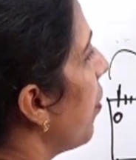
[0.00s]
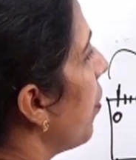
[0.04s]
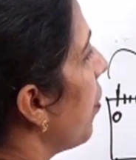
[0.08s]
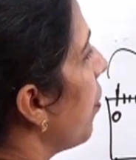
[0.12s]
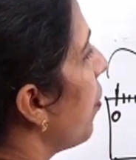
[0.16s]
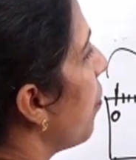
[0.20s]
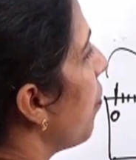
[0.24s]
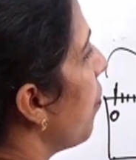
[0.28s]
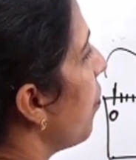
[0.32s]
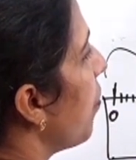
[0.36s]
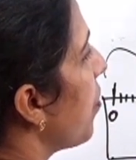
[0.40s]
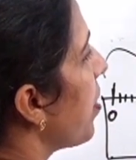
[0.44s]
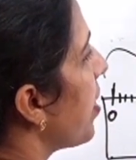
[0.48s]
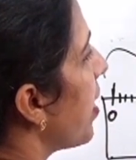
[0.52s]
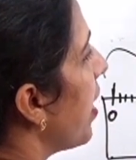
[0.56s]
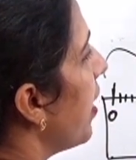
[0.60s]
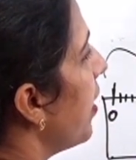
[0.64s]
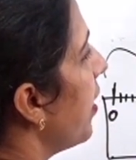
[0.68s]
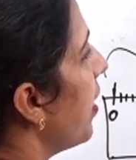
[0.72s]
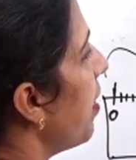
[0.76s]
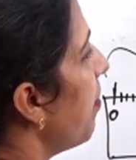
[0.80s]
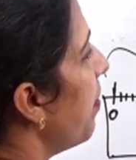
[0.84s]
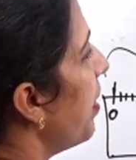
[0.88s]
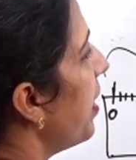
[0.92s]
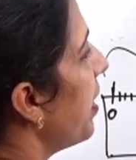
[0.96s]
2
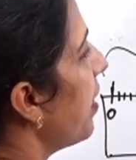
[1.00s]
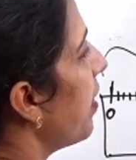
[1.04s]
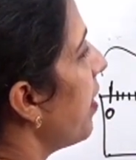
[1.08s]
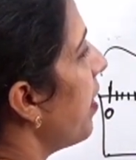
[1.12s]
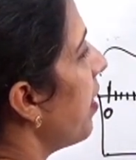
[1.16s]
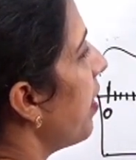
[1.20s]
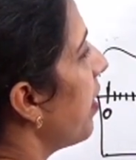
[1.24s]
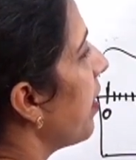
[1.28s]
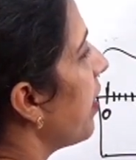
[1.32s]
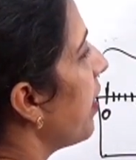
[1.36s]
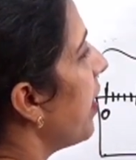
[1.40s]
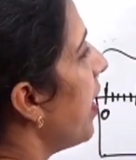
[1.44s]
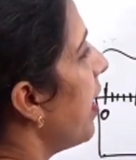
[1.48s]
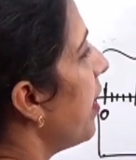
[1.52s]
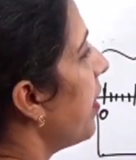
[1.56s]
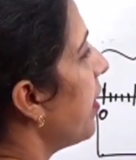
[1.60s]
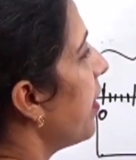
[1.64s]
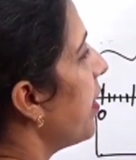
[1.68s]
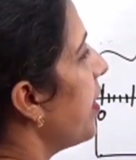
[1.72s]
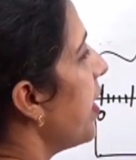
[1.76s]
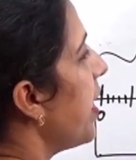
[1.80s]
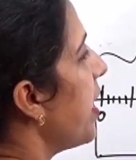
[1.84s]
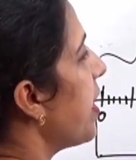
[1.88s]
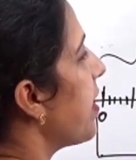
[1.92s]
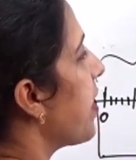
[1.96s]
centimeter, then
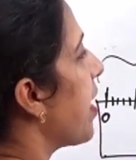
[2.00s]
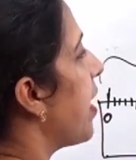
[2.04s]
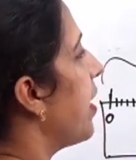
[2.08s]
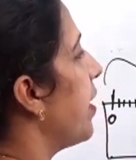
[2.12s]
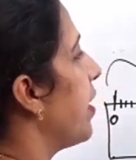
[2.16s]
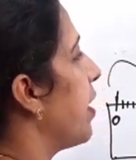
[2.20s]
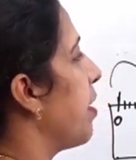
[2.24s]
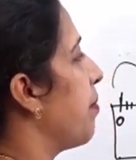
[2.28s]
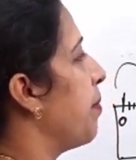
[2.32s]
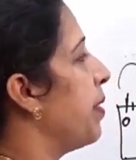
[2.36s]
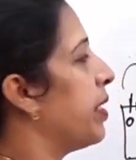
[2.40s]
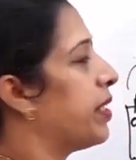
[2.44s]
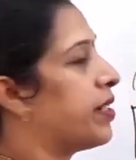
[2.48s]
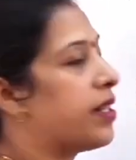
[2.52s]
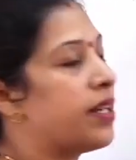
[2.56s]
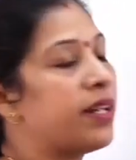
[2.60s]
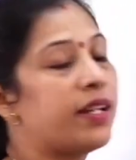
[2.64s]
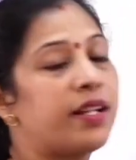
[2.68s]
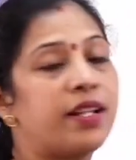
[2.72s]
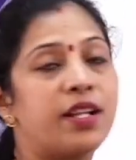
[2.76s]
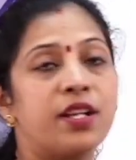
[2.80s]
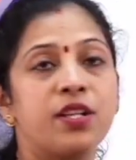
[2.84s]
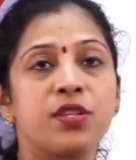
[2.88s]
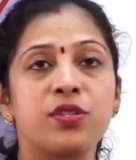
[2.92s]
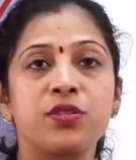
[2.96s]
3 centimeter.
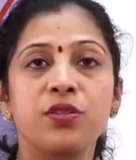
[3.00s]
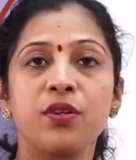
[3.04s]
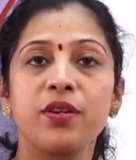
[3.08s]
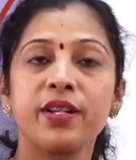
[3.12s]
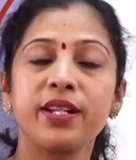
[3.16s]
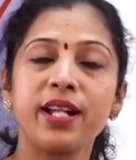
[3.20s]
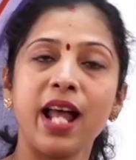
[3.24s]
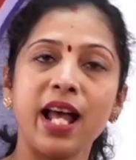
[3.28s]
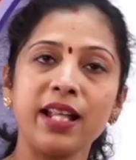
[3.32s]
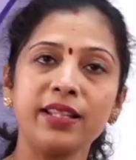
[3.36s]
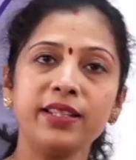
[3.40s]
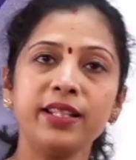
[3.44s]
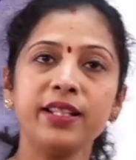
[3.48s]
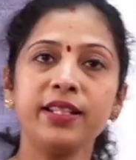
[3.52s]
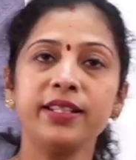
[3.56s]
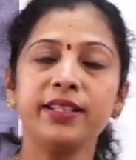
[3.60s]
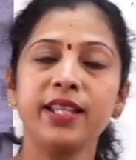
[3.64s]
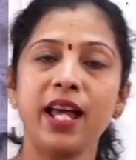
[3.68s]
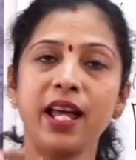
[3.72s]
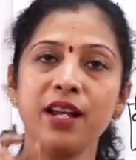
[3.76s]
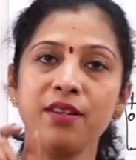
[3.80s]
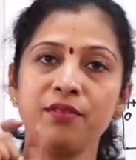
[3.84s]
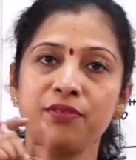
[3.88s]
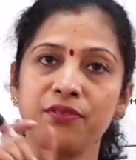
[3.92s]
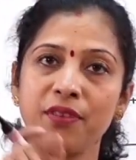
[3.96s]
So rather
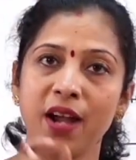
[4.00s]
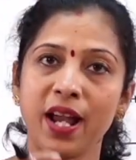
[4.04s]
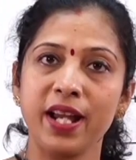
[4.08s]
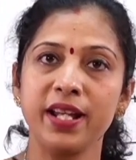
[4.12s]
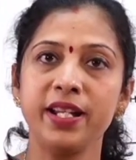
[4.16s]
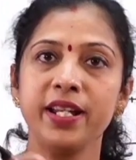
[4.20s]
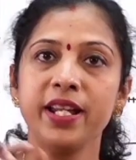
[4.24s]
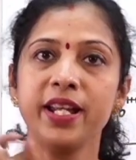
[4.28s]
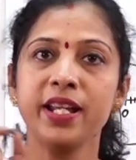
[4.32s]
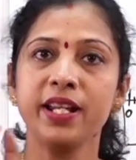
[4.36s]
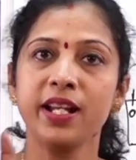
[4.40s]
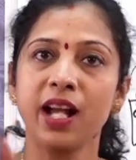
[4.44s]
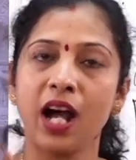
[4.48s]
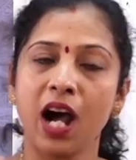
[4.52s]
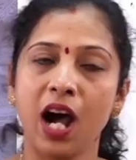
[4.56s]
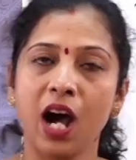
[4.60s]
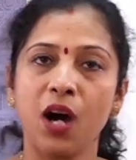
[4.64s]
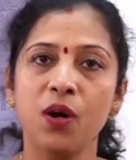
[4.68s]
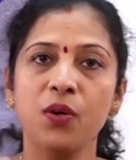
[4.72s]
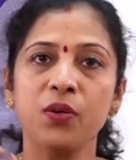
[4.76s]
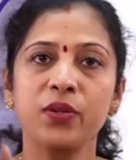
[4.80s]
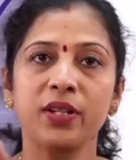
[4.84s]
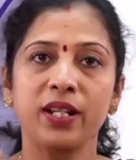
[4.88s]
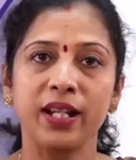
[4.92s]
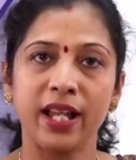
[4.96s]
than finding
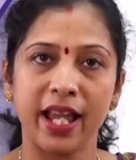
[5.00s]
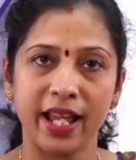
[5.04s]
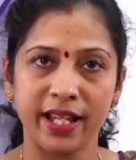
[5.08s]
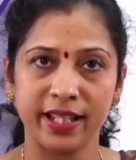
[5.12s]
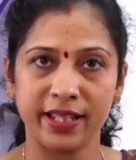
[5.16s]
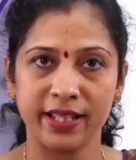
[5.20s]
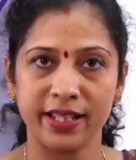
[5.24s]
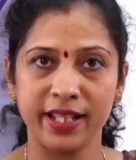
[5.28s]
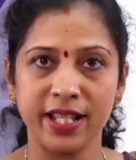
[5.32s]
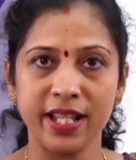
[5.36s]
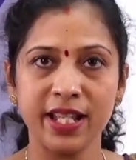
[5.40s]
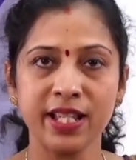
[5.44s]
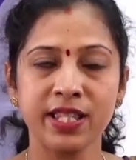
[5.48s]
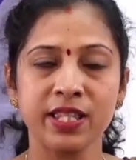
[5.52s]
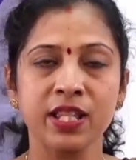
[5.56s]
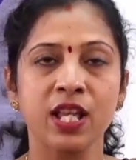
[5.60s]
out like this,